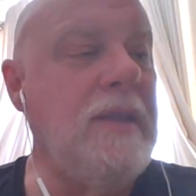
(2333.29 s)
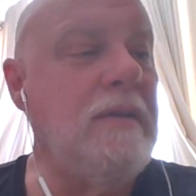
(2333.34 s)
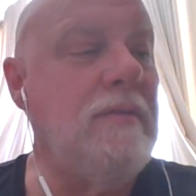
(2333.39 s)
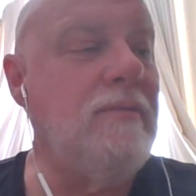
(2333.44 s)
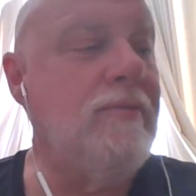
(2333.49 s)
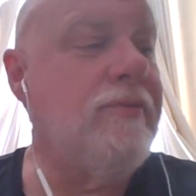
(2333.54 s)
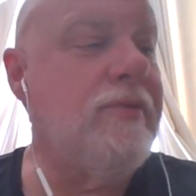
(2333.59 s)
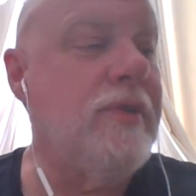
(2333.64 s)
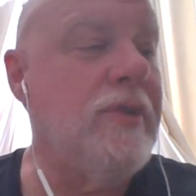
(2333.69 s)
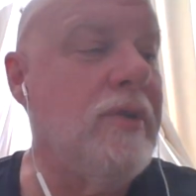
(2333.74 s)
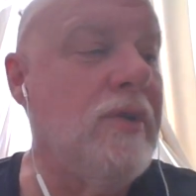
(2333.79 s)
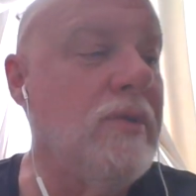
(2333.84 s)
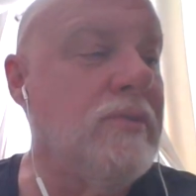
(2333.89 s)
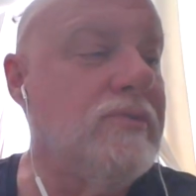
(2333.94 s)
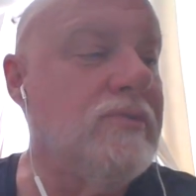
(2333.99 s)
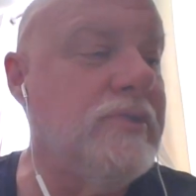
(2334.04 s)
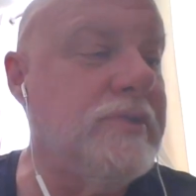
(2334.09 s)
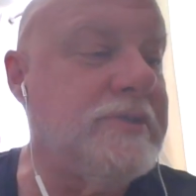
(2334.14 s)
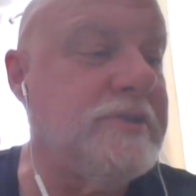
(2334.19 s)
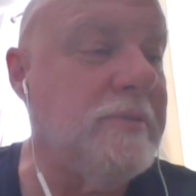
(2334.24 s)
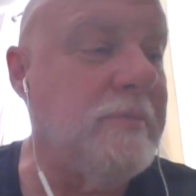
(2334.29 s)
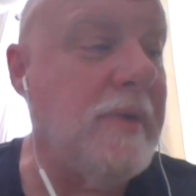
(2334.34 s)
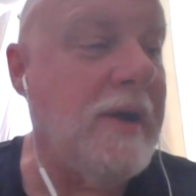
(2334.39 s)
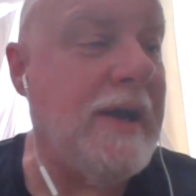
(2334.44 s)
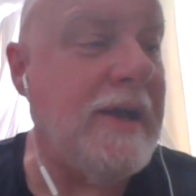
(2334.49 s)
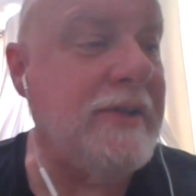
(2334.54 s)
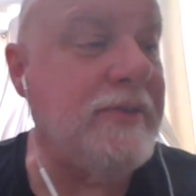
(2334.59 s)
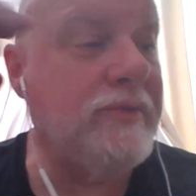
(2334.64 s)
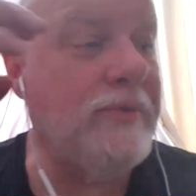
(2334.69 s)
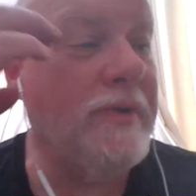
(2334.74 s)
from their own twisted
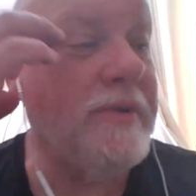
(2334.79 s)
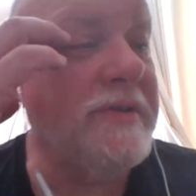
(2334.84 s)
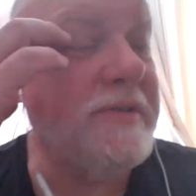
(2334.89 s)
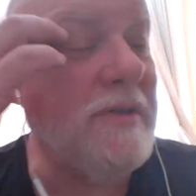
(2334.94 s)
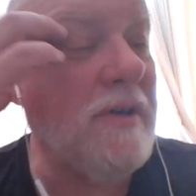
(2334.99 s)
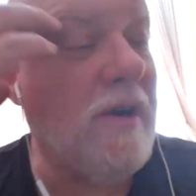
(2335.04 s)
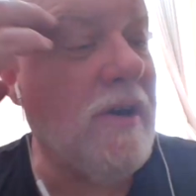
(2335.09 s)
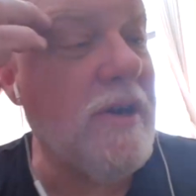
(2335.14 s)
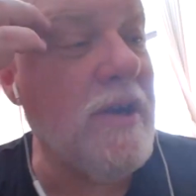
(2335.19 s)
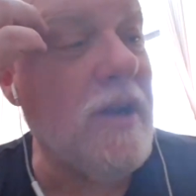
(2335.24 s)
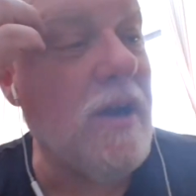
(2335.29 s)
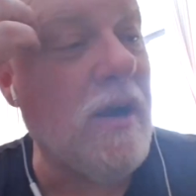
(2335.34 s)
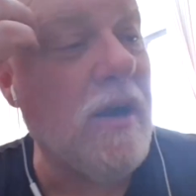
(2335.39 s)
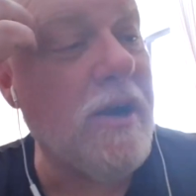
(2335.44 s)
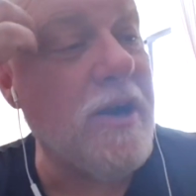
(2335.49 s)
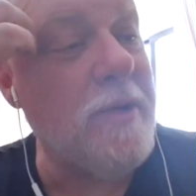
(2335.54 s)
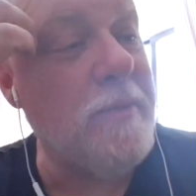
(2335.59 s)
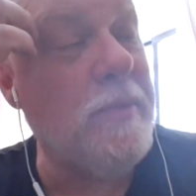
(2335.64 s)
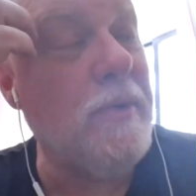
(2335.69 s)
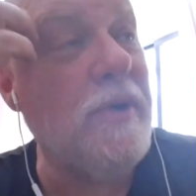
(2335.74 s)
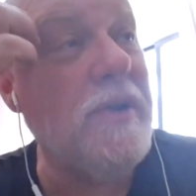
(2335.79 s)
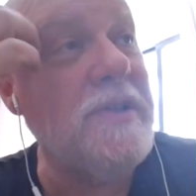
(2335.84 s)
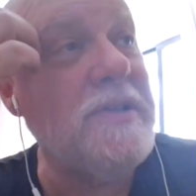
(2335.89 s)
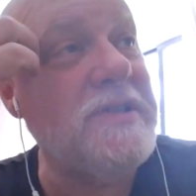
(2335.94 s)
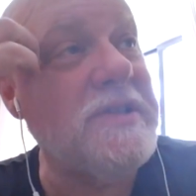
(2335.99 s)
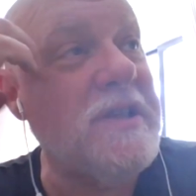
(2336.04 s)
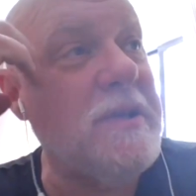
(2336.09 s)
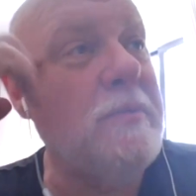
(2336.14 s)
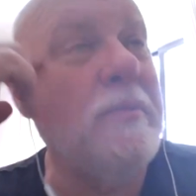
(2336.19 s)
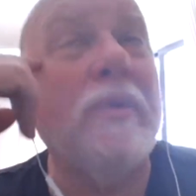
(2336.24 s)
minds. Whereas Hard, Hardy Boys
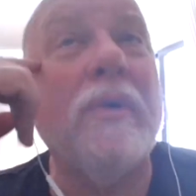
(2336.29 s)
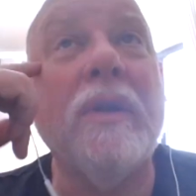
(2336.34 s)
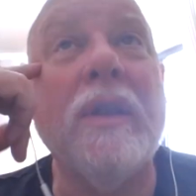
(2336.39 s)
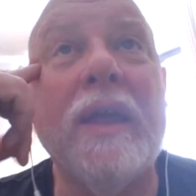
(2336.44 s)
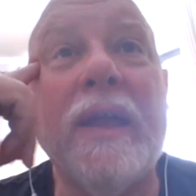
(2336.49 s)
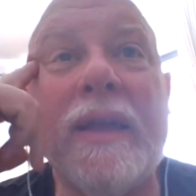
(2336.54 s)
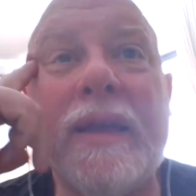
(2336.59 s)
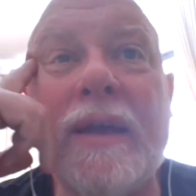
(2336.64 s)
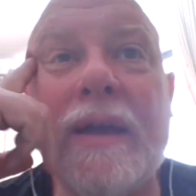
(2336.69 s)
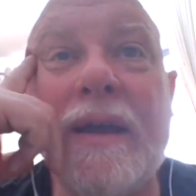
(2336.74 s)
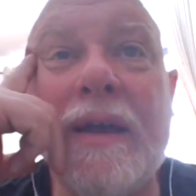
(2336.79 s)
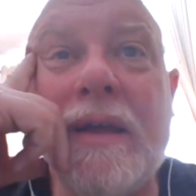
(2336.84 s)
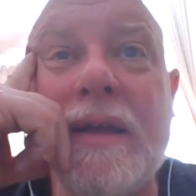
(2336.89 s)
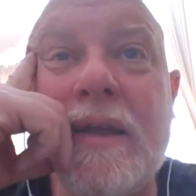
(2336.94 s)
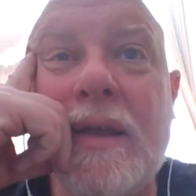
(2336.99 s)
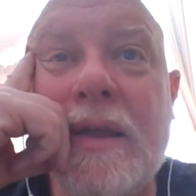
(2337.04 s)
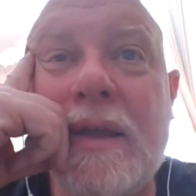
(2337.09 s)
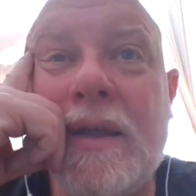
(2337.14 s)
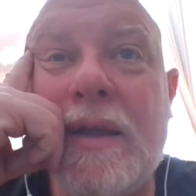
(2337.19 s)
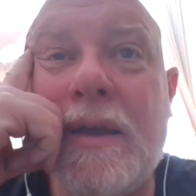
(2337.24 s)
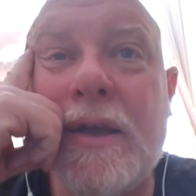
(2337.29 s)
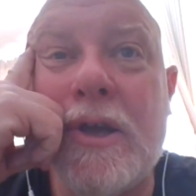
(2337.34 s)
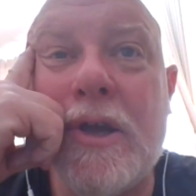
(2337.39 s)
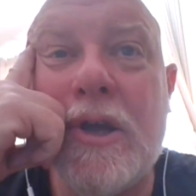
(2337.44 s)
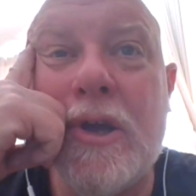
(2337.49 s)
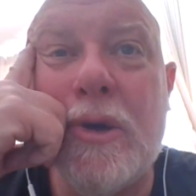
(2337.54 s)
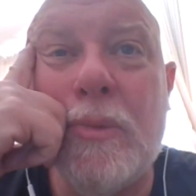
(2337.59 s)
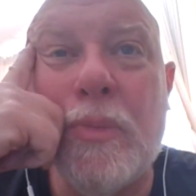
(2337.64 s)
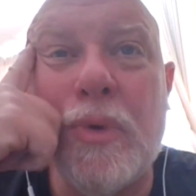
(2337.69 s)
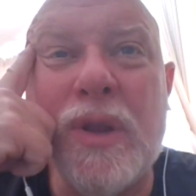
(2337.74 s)
seem more like a
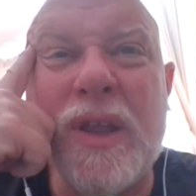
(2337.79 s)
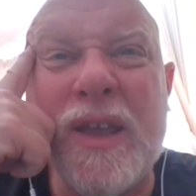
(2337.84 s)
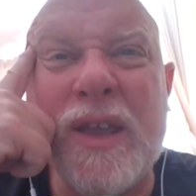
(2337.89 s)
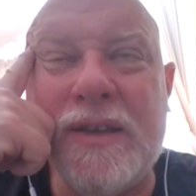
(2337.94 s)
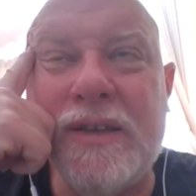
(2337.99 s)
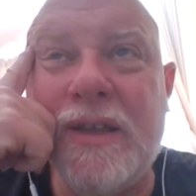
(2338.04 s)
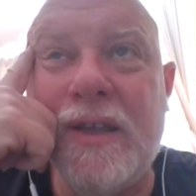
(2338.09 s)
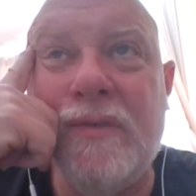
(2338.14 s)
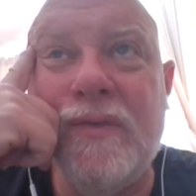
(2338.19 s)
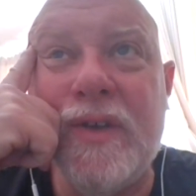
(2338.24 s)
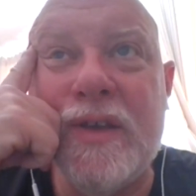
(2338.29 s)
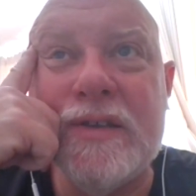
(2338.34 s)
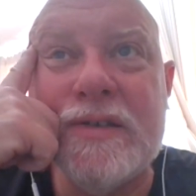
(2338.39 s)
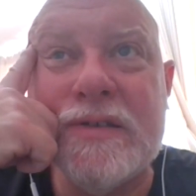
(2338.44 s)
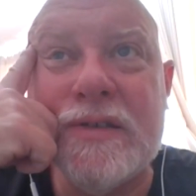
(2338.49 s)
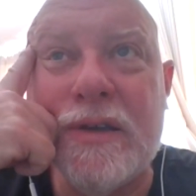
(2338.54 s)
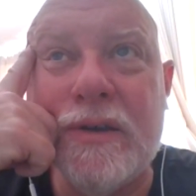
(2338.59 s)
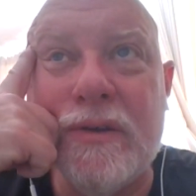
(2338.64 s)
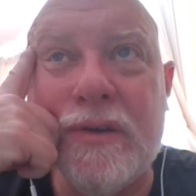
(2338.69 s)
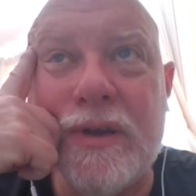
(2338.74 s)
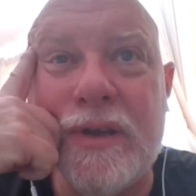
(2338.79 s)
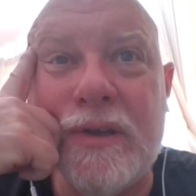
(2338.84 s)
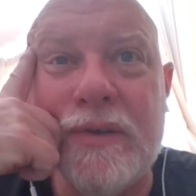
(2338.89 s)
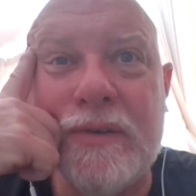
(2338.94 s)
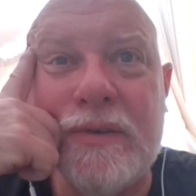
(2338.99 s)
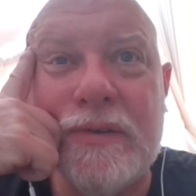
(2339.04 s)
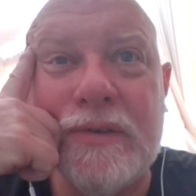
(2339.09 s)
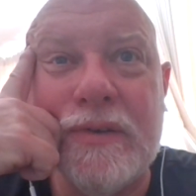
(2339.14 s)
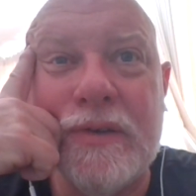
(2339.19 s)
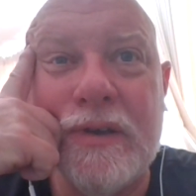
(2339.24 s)
more like a TV
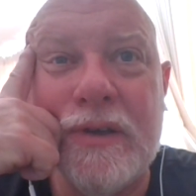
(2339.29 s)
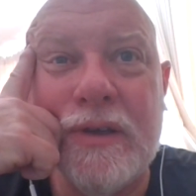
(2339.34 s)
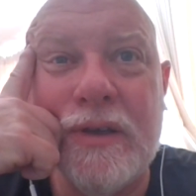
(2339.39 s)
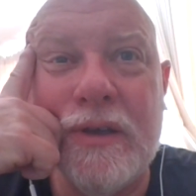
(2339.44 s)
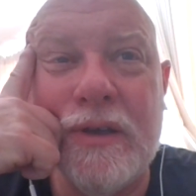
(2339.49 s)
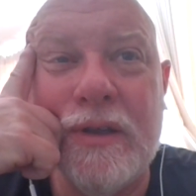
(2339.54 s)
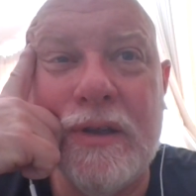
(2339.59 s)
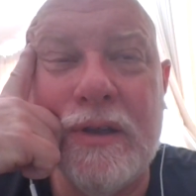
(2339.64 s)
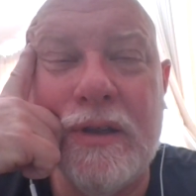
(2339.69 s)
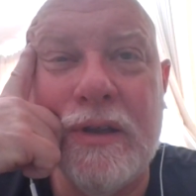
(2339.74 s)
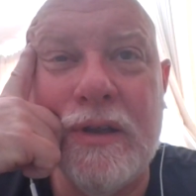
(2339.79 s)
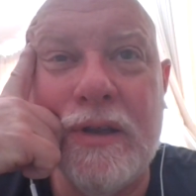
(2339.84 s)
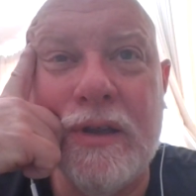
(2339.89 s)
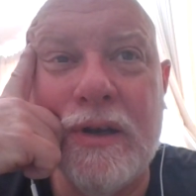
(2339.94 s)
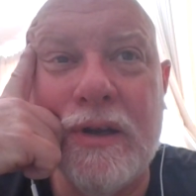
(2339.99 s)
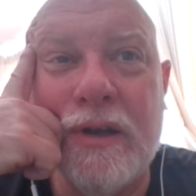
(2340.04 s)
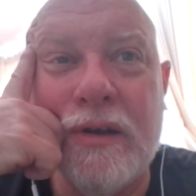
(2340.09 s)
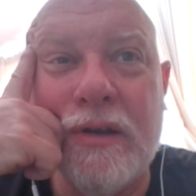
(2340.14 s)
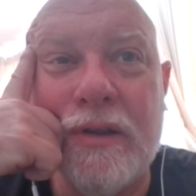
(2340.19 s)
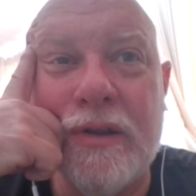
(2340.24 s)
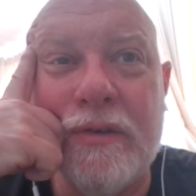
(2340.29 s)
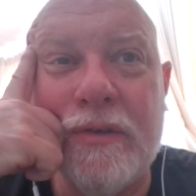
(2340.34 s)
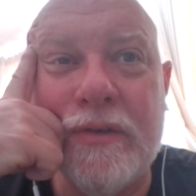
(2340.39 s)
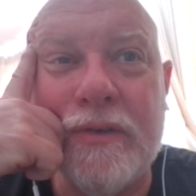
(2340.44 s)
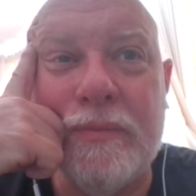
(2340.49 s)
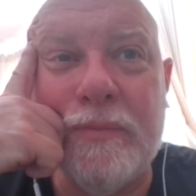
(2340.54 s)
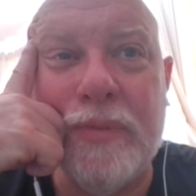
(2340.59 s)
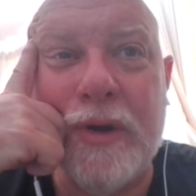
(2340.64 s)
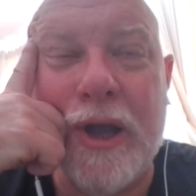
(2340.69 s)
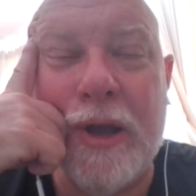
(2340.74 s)
series. You know,
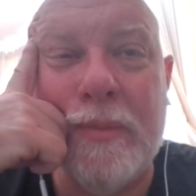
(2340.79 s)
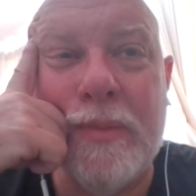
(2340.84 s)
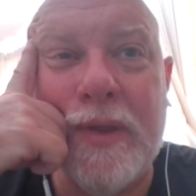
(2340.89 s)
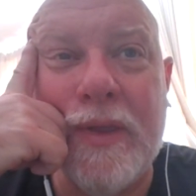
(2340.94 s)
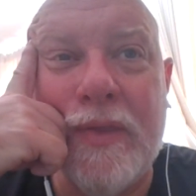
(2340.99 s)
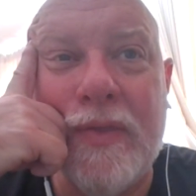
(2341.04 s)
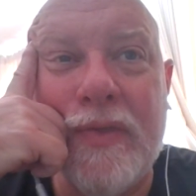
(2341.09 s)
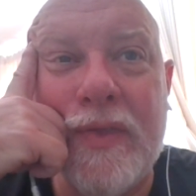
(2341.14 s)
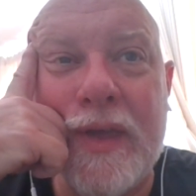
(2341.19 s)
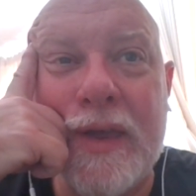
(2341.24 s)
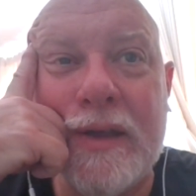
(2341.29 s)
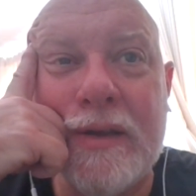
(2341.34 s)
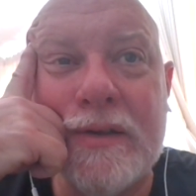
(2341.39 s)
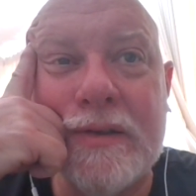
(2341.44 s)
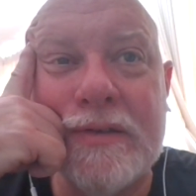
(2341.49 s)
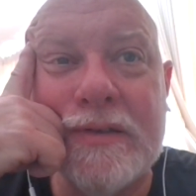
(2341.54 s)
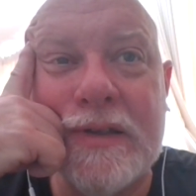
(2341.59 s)
there's probably things